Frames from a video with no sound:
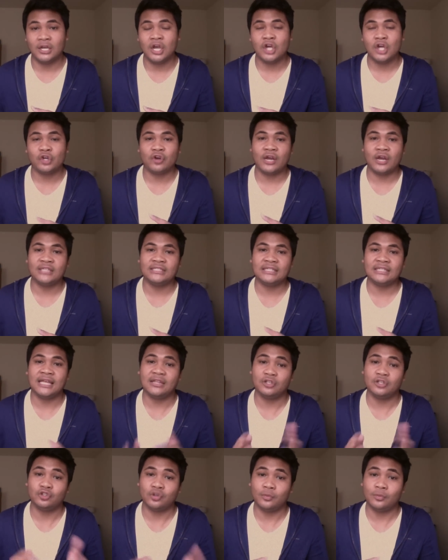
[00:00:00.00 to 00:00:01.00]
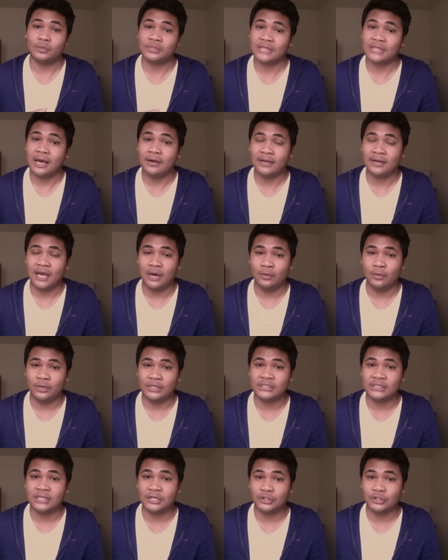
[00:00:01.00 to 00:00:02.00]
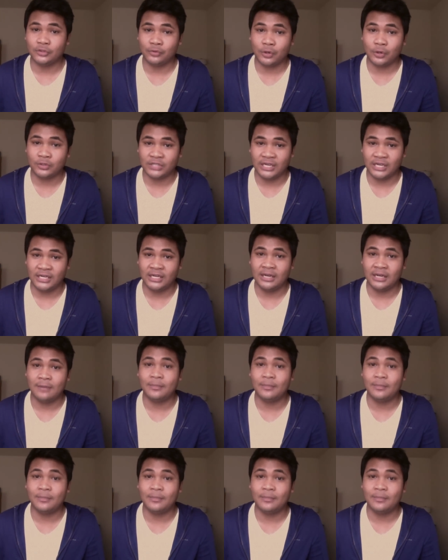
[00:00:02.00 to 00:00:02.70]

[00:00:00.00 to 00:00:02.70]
Granted that the triple sow-cow was under-rotated,